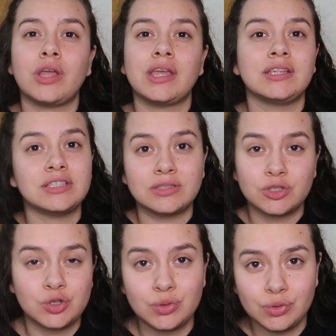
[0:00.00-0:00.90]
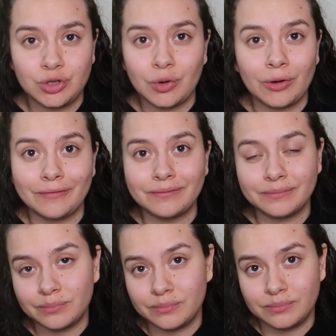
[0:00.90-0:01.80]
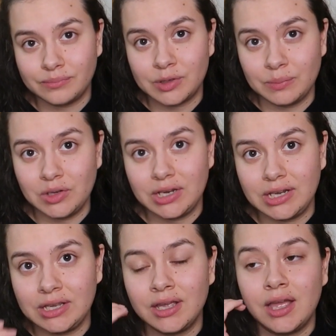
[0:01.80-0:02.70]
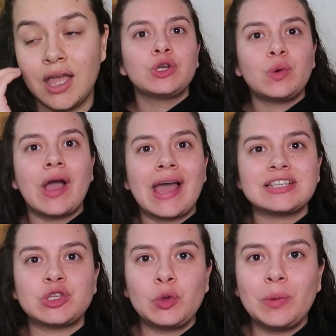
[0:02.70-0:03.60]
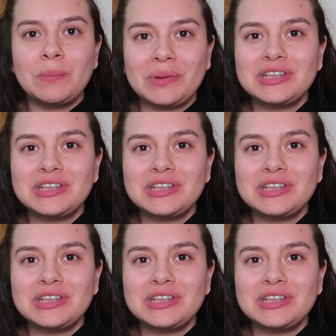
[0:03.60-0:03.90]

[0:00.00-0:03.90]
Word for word: into your community. You know, as human